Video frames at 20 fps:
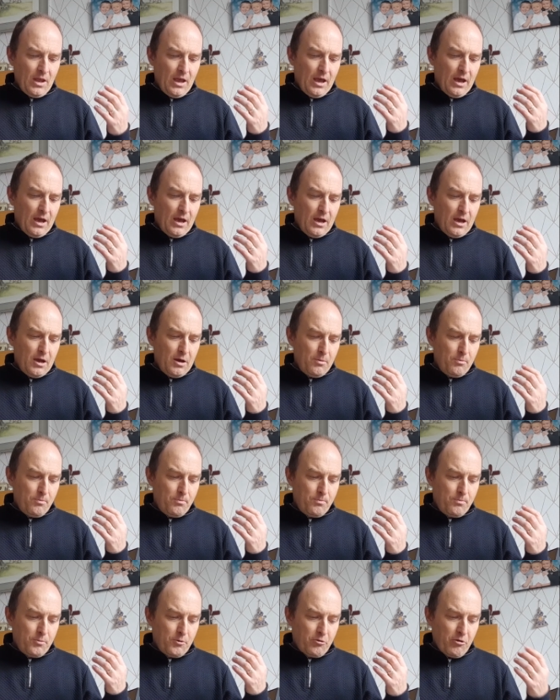Uh,
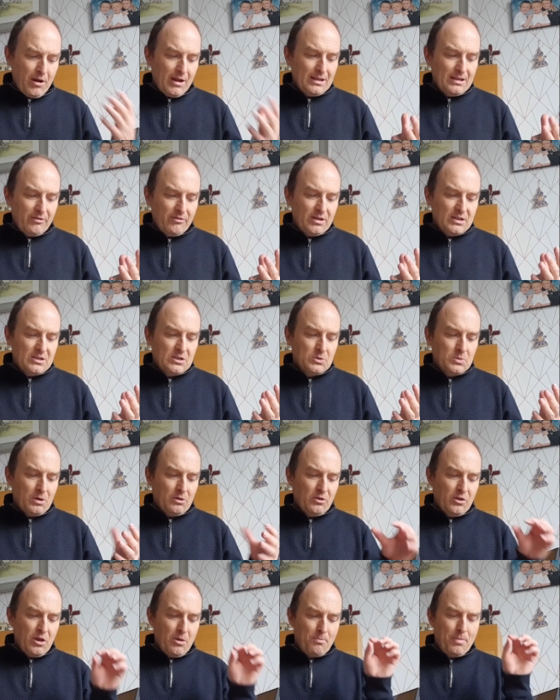great lyrics as well.
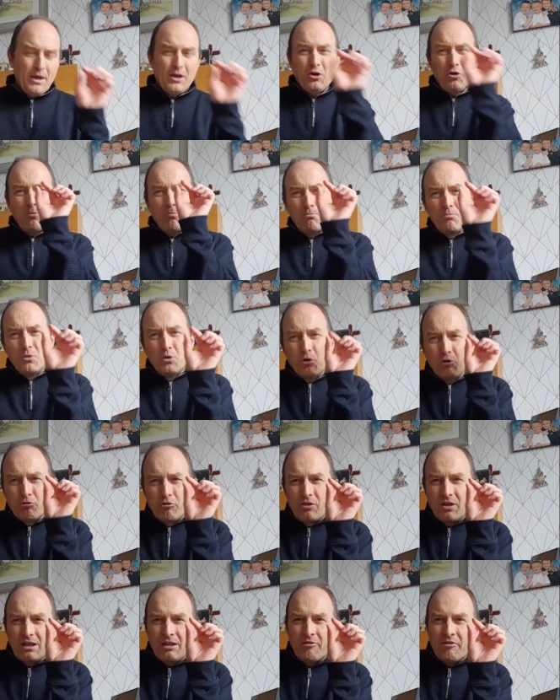That you pick up more of
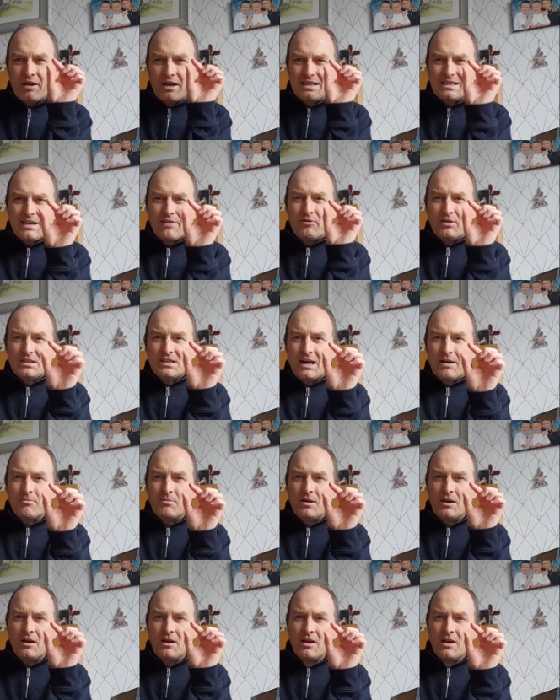the lyrics every time
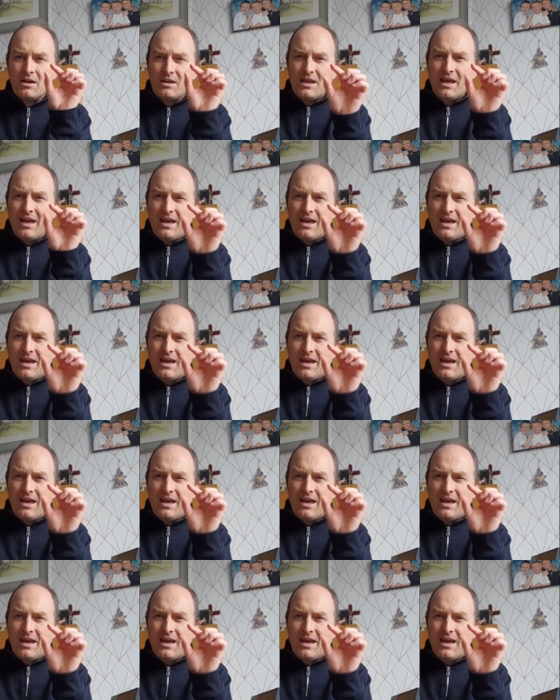you, you